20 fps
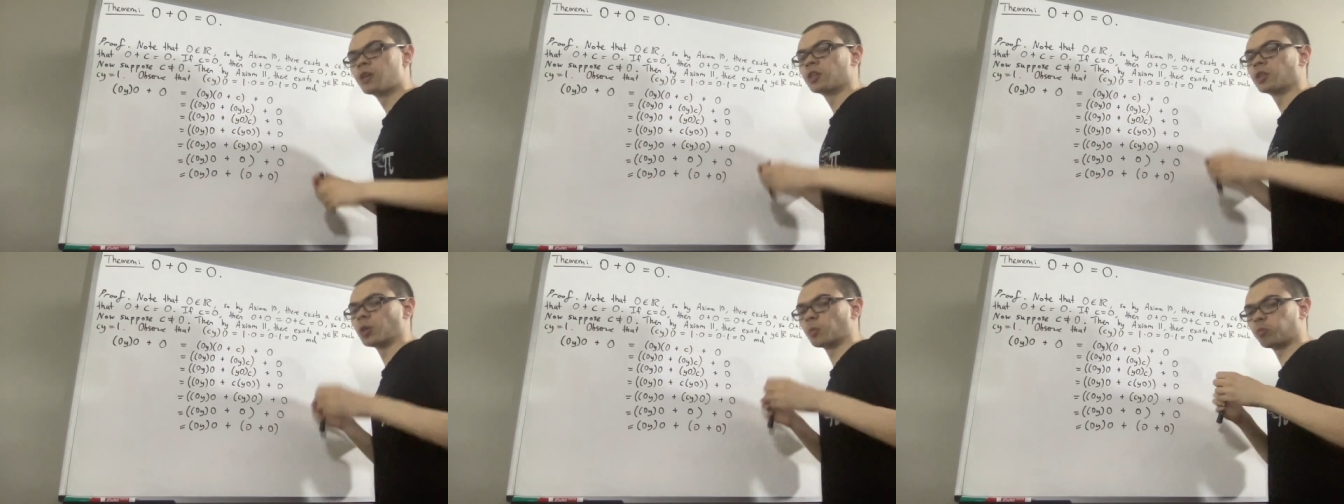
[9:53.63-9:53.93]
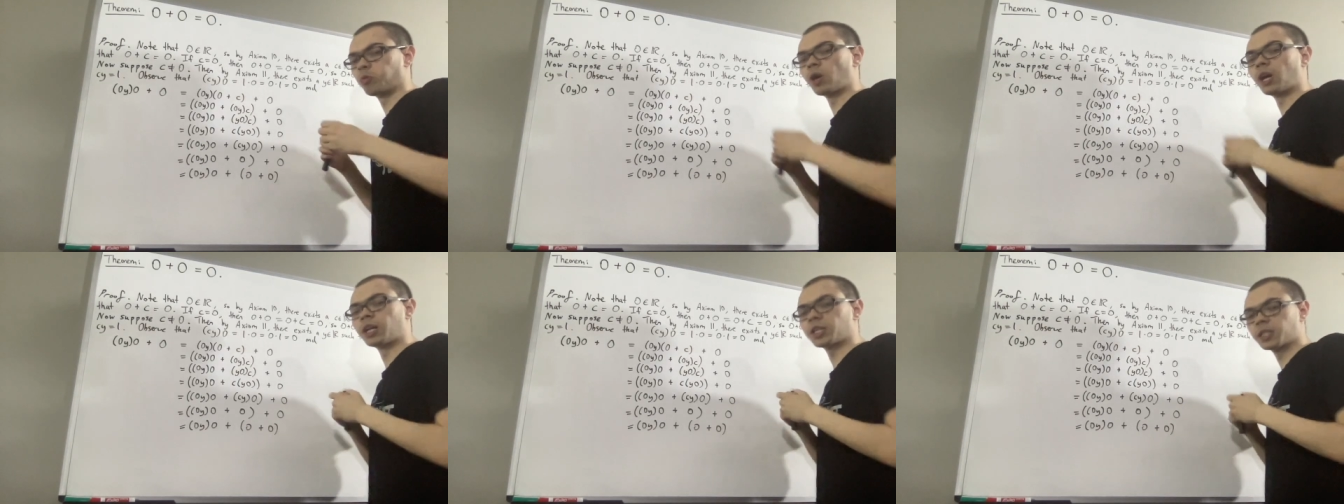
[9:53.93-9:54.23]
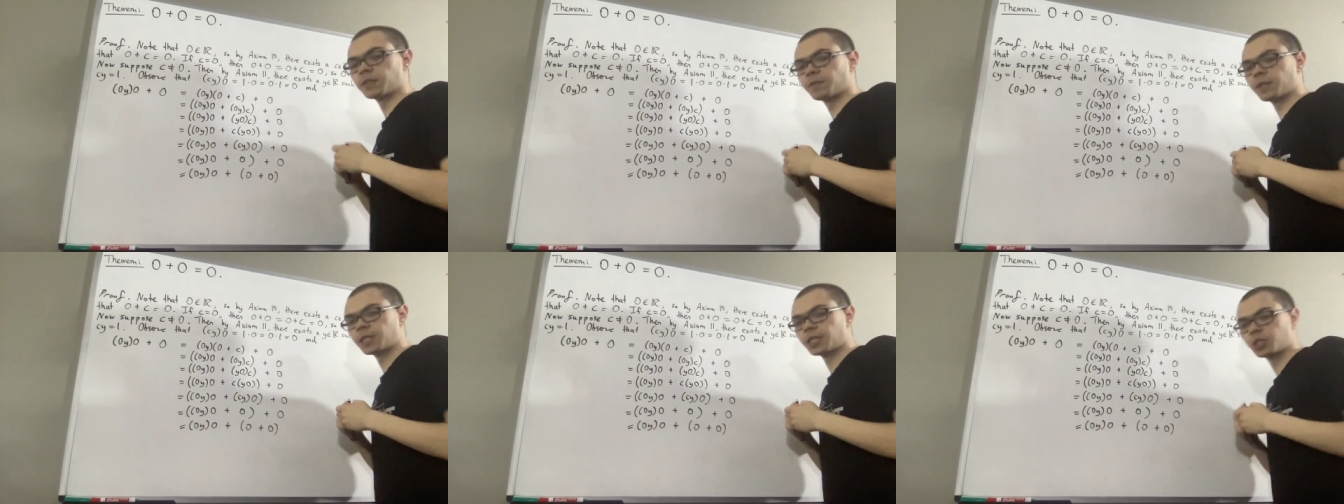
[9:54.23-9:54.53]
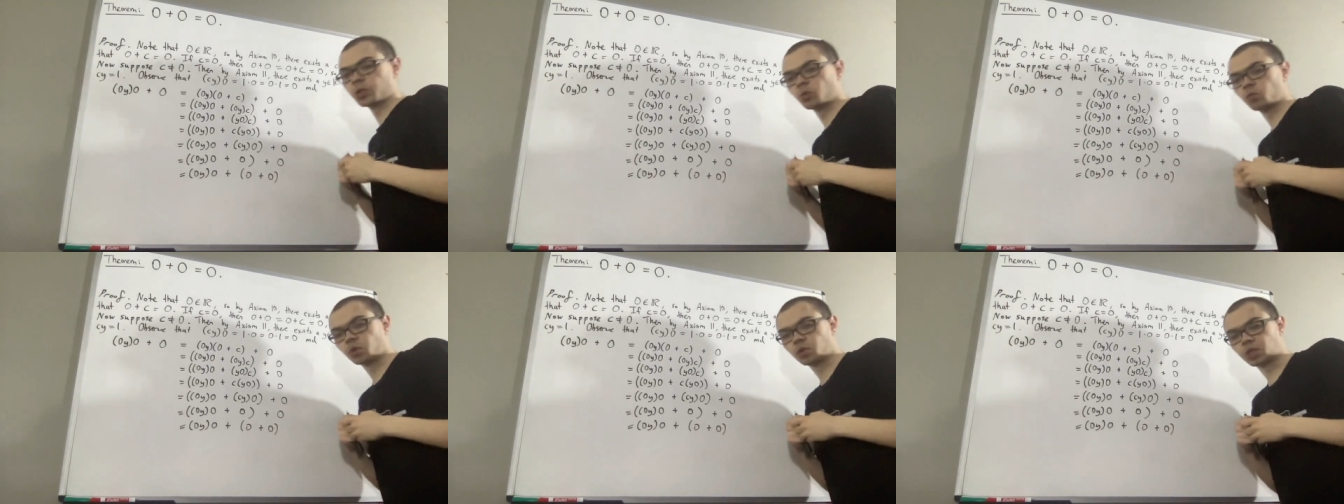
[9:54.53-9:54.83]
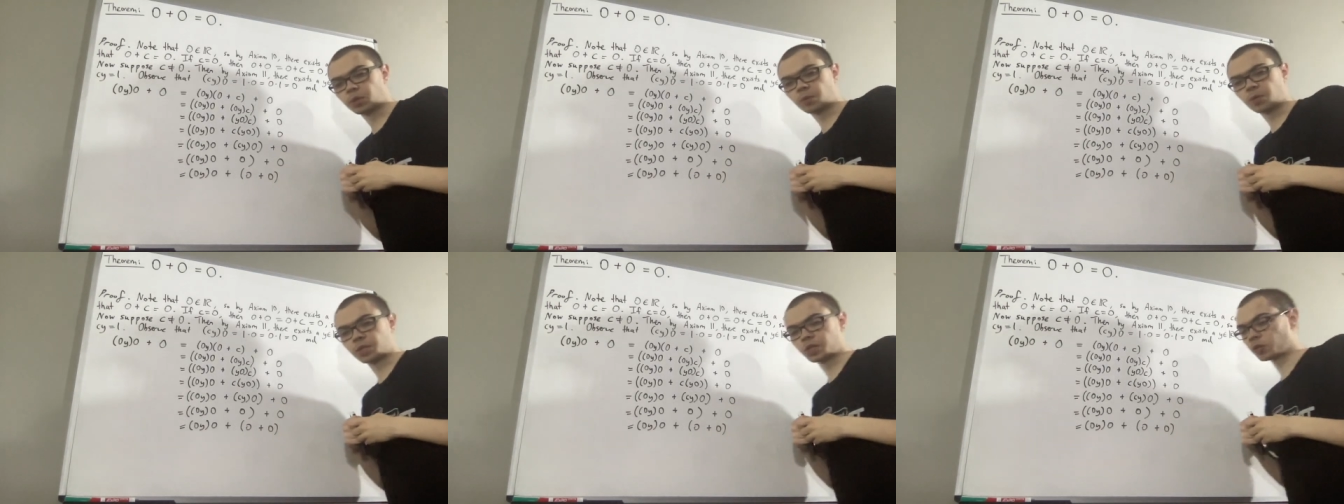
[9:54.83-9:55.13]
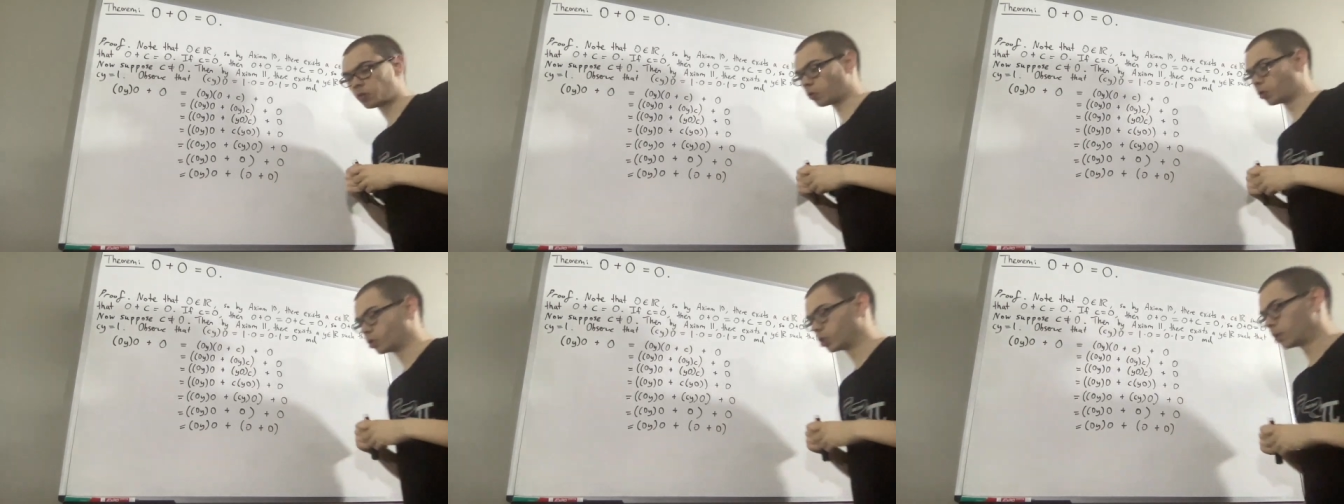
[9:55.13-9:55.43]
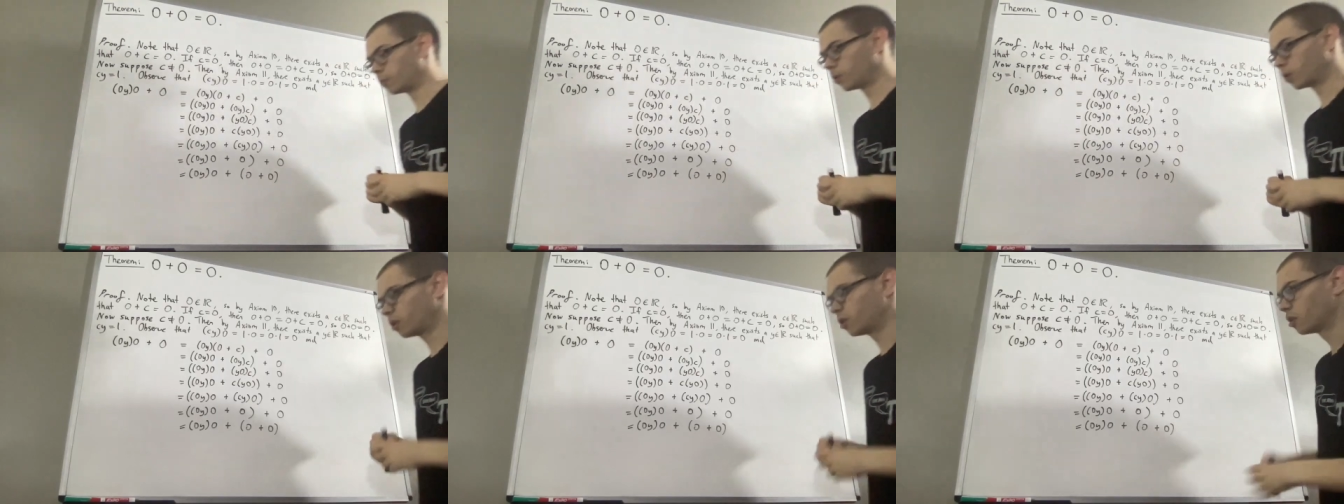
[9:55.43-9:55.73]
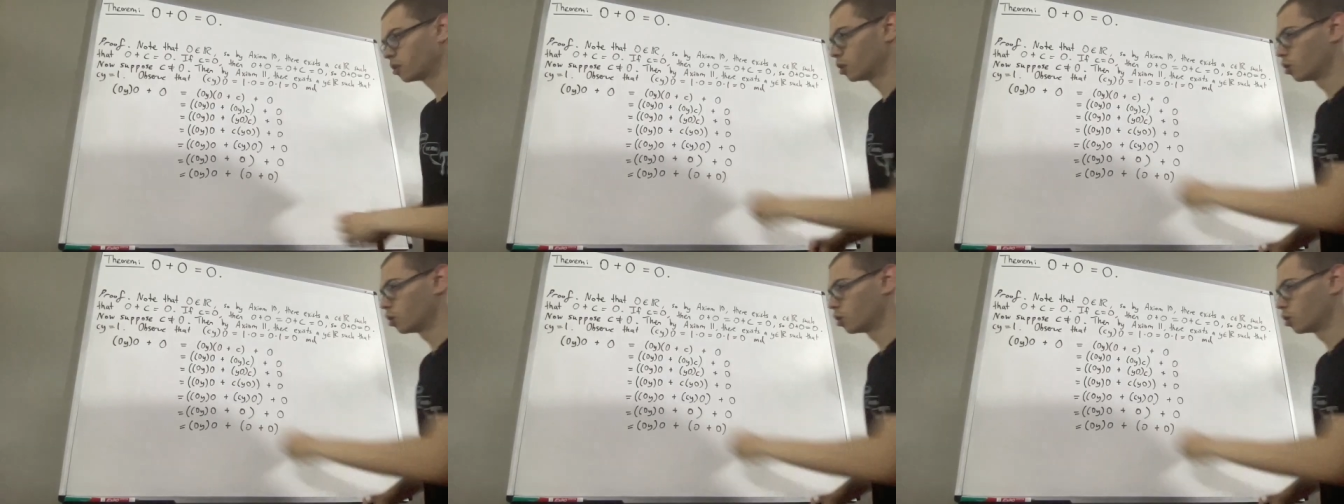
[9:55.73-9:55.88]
the product of any two real numbers is a real number,